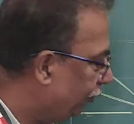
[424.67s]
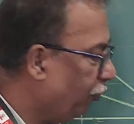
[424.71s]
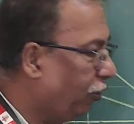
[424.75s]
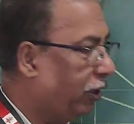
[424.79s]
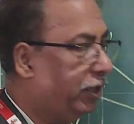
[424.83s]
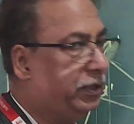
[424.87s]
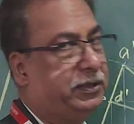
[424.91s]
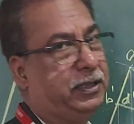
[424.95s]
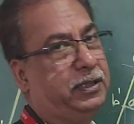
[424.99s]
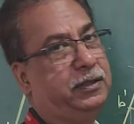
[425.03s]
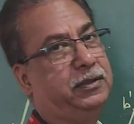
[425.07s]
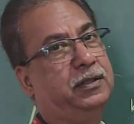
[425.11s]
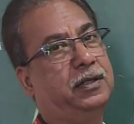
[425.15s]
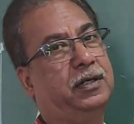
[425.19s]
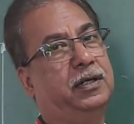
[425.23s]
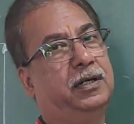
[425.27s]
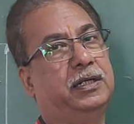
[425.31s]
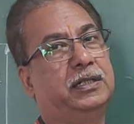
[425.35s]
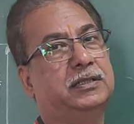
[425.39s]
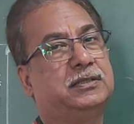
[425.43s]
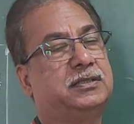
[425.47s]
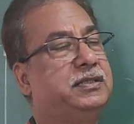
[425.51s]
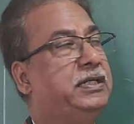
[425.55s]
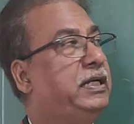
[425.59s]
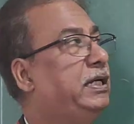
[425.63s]
got the
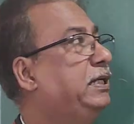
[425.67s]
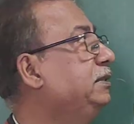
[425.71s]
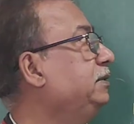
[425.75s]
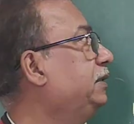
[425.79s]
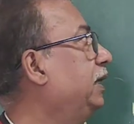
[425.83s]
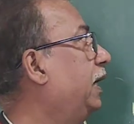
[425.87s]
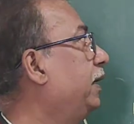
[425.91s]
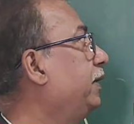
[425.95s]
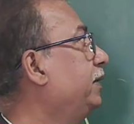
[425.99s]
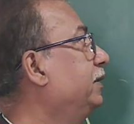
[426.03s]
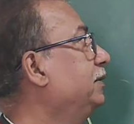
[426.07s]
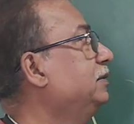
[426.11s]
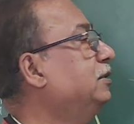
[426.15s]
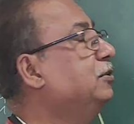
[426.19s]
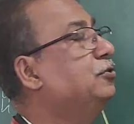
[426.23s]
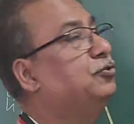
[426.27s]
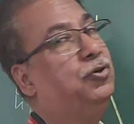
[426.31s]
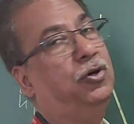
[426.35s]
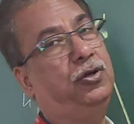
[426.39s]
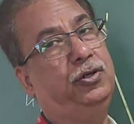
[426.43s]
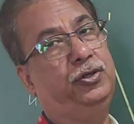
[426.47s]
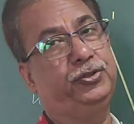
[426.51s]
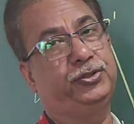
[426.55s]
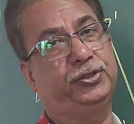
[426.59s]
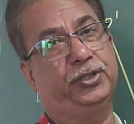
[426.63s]
third stage, that is the
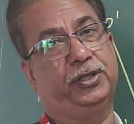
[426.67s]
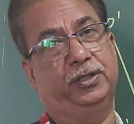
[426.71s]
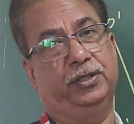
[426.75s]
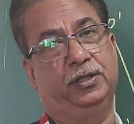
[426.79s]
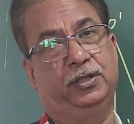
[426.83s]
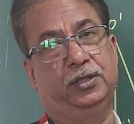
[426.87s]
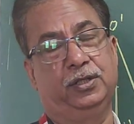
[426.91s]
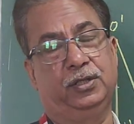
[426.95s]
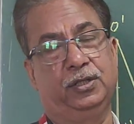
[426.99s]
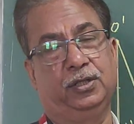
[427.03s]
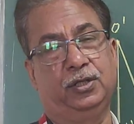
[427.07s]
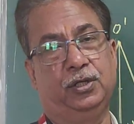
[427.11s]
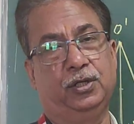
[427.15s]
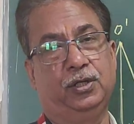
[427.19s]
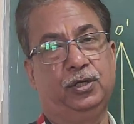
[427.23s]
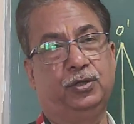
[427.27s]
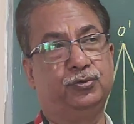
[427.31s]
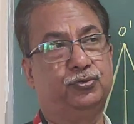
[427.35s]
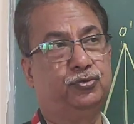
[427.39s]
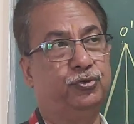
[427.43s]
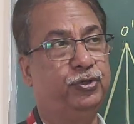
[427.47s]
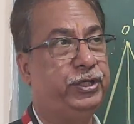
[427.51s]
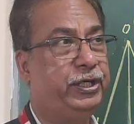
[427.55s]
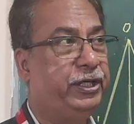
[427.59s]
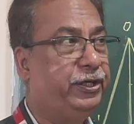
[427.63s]
solution.
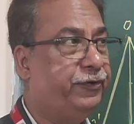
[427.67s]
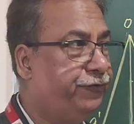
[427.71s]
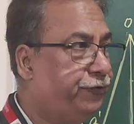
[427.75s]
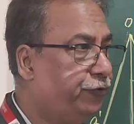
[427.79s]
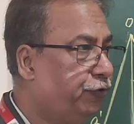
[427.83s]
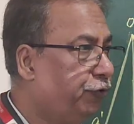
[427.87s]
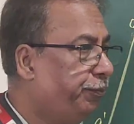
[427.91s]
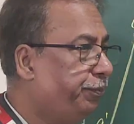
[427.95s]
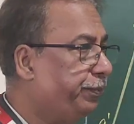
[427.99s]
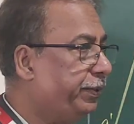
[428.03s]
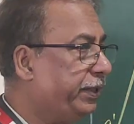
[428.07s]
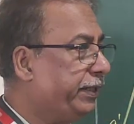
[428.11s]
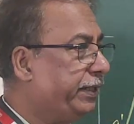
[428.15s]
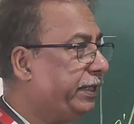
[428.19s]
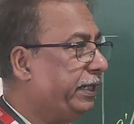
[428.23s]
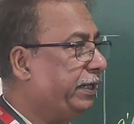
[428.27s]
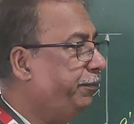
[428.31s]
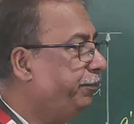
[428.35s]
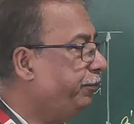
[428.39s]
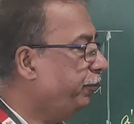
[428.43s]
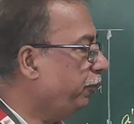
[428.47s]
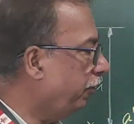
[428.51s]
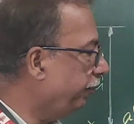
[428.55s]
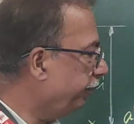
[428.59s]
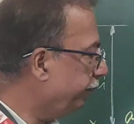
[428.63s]
So if you
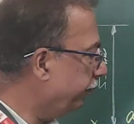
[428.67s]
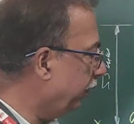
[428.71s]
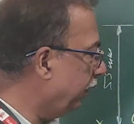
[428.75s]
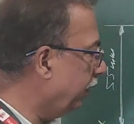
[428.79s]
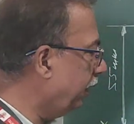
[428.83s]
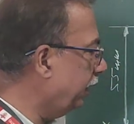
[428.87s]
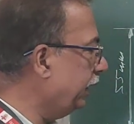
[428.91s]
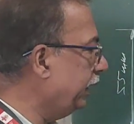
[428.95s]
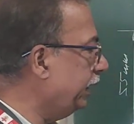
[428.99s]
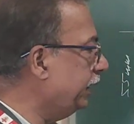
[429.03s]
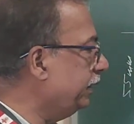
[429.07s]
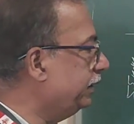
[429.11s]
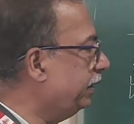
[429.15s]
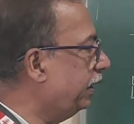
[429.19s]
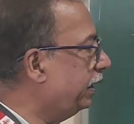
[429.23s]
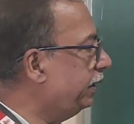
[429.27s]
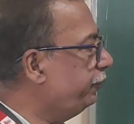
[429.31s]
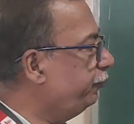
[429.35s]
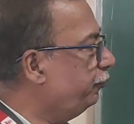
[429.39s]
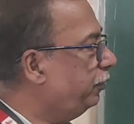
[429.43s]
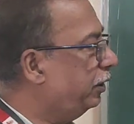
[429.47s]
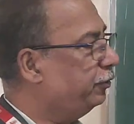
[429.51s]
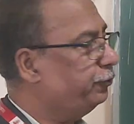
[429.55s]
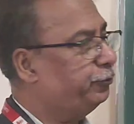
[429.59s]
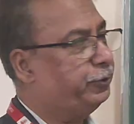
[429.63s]
begin properly, then
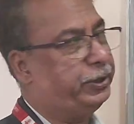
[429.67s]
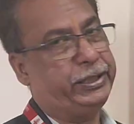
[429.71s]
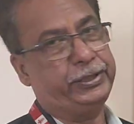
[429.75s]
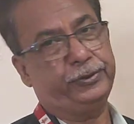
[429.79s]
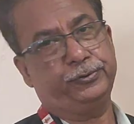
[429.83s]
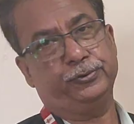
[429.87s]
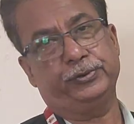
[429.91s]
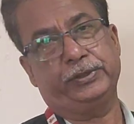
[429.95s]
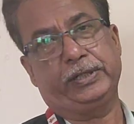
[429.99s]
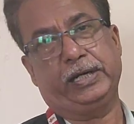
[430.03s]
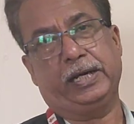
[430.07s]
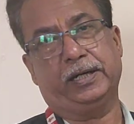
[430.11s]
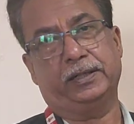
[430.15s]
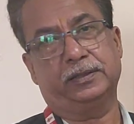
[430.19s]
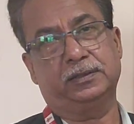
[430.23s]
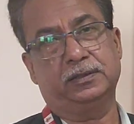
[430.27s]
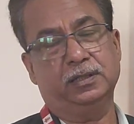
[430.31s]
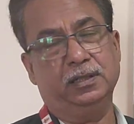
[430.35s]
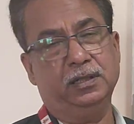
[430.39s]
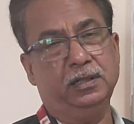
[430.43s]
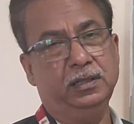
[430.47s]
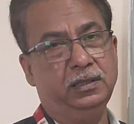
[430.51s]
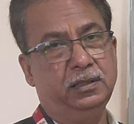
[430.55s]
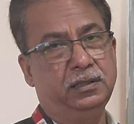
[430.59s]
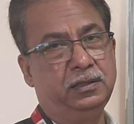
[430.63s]
you are going to get
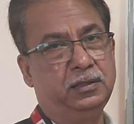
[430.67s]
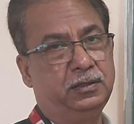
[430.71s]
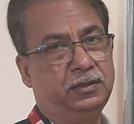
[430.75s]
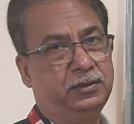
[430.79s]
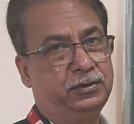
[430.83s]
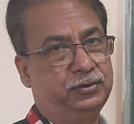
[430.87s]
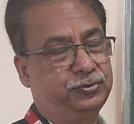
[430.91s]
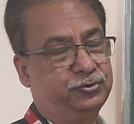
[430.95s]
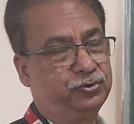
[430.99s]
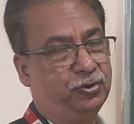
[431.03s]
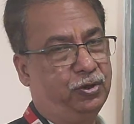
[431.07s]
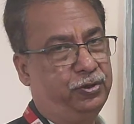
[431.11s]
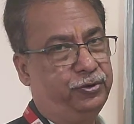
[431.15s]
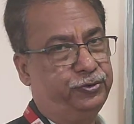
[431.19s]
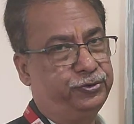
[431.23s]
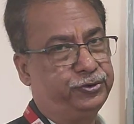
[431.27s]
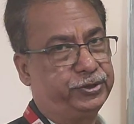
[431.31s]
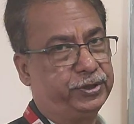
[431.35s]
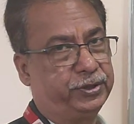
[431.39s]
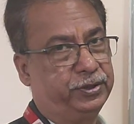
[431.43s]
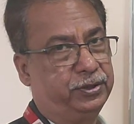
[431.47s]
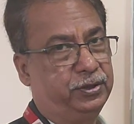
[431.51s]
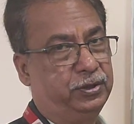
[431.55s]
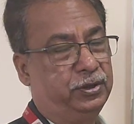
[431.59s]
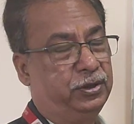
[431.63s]
the
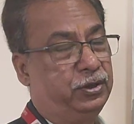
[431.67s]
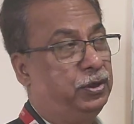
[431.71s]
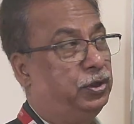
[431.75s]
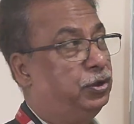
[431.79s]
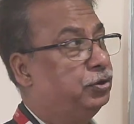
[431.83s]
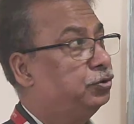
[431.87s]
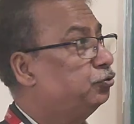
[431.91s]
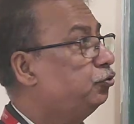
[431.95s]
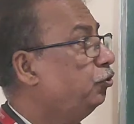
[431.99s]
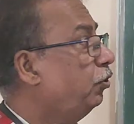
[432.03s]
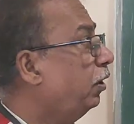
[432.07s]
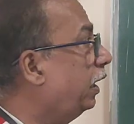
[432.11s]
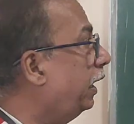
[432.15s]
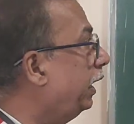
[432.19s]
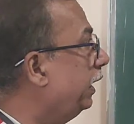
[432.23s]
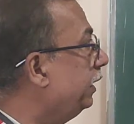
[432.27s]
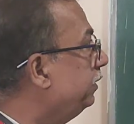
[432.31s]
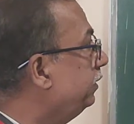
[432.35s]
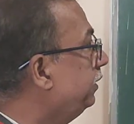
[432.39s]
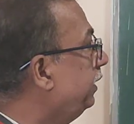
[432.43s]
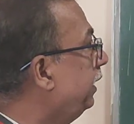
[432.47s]
solution. So I